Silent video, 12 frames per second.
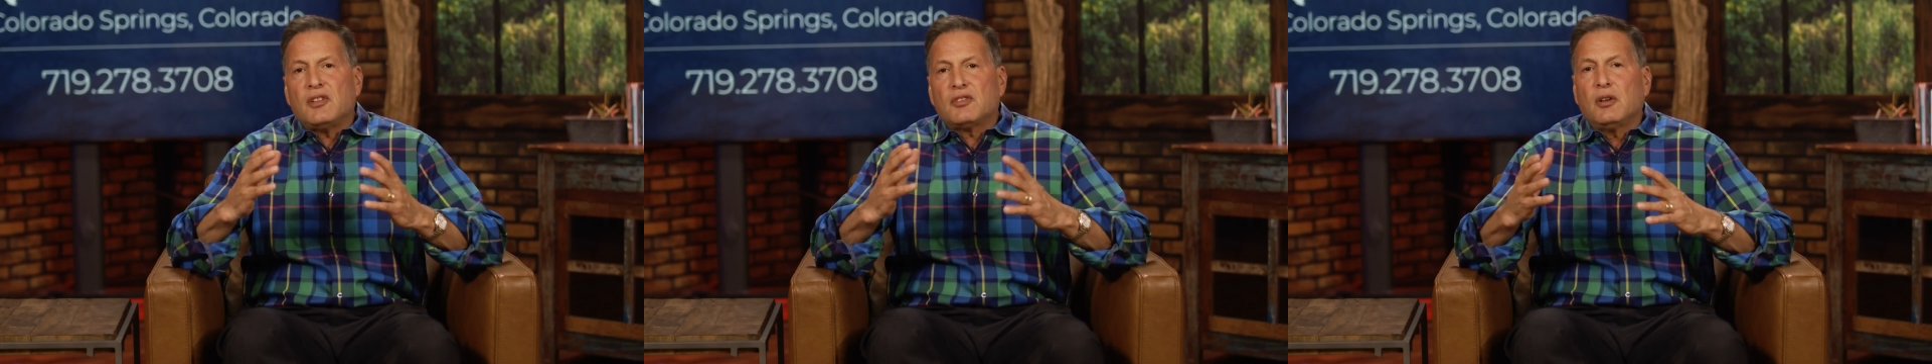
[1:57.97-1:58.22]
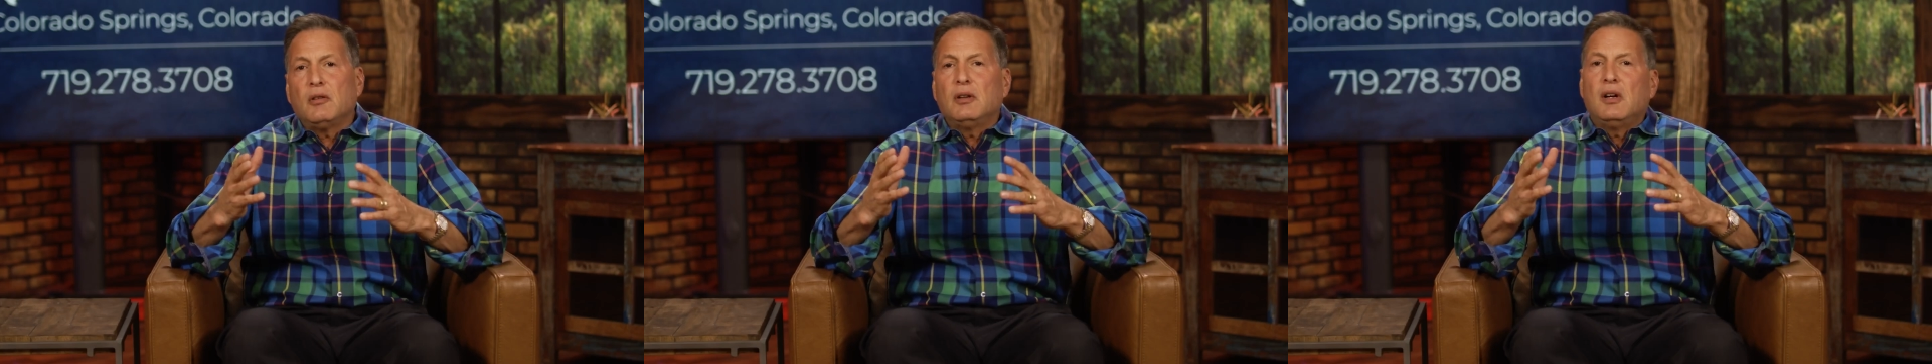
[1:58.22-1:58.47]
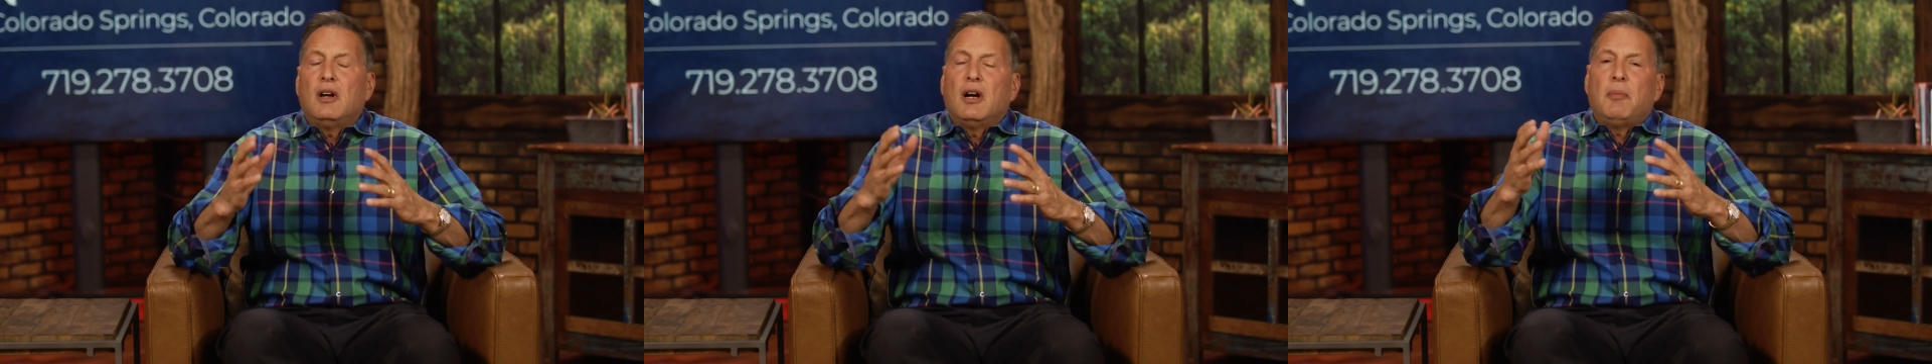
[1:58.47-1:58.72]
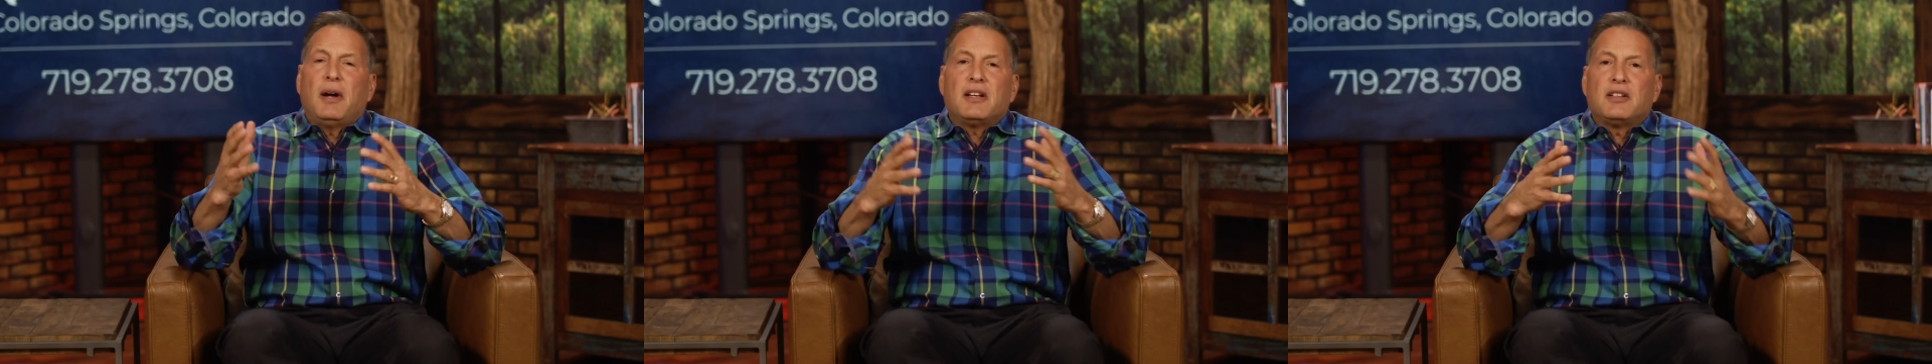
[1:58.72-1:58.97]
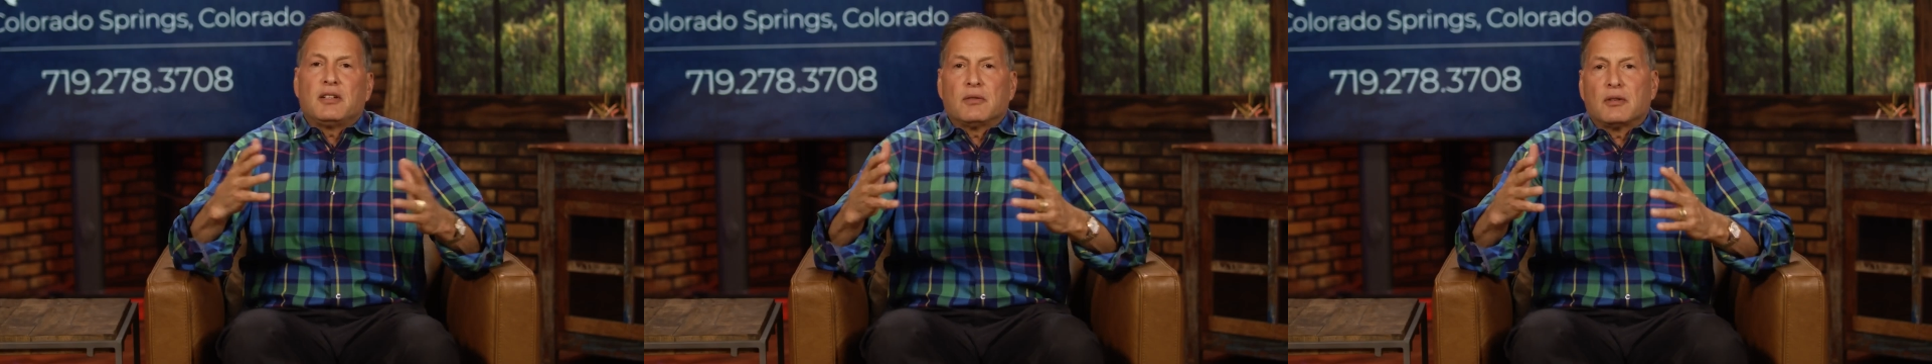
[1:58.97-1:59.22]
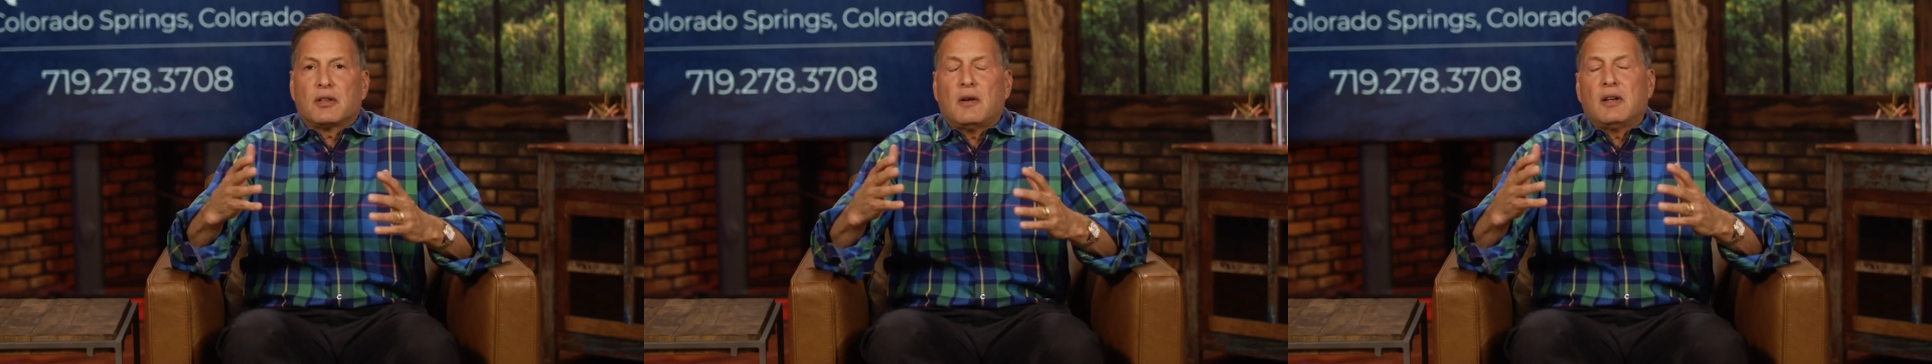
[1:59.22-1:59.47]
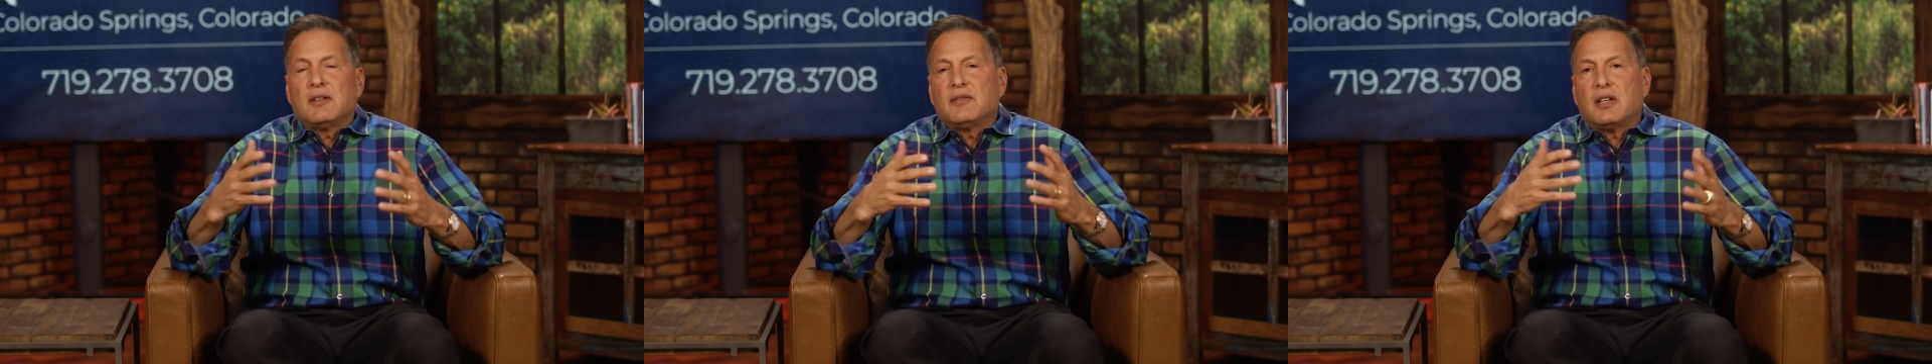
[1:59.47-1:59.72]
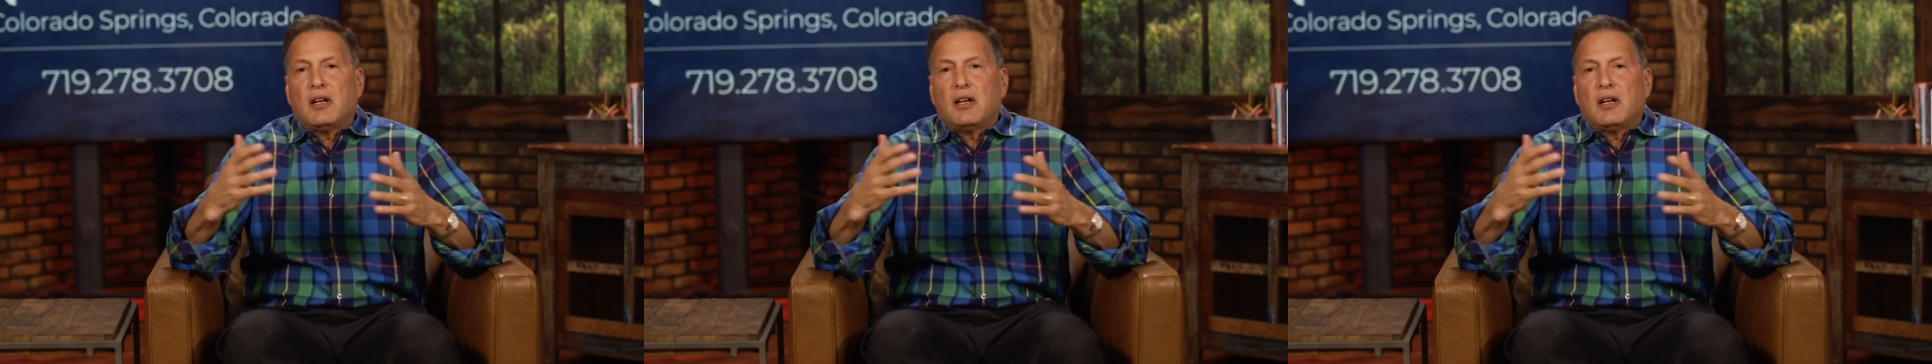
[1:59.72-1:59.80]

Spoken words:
So about a year ago, I live in